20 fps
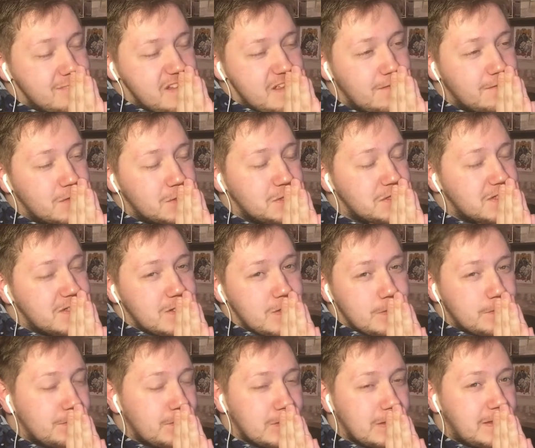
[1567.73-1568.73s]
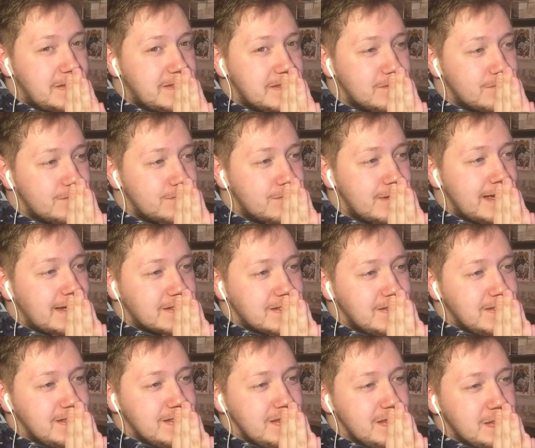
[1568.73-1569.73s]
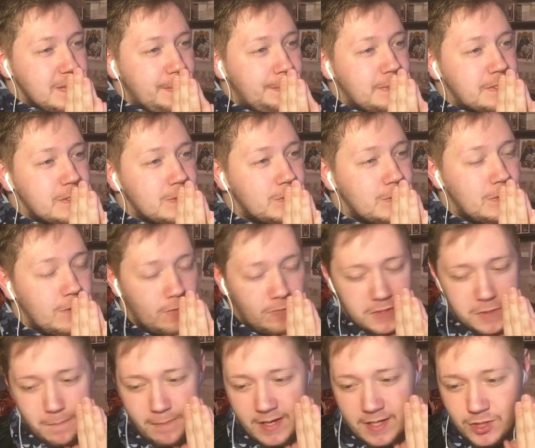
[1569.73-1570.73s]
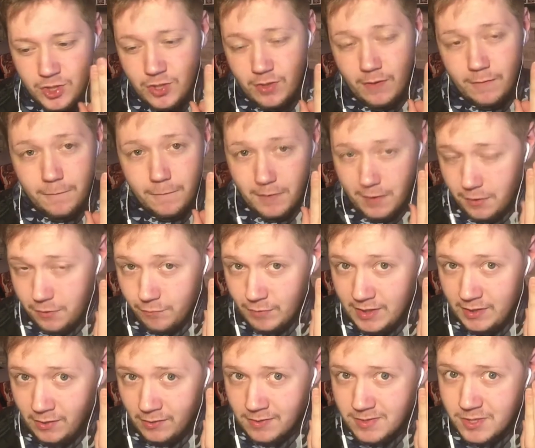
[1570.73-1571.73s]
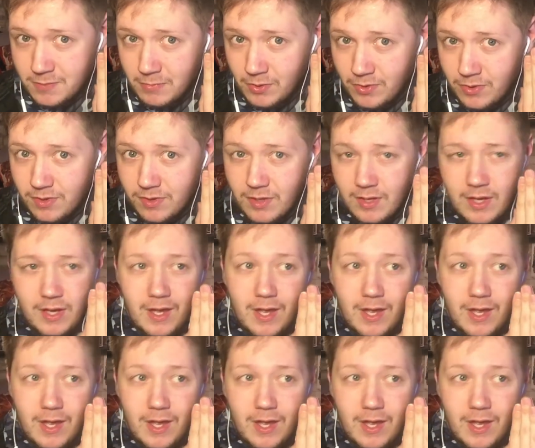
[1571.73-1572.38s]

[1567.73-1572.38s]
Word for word: If you want to see the full reaction to this episode, go over to Patreon for the $3 a month.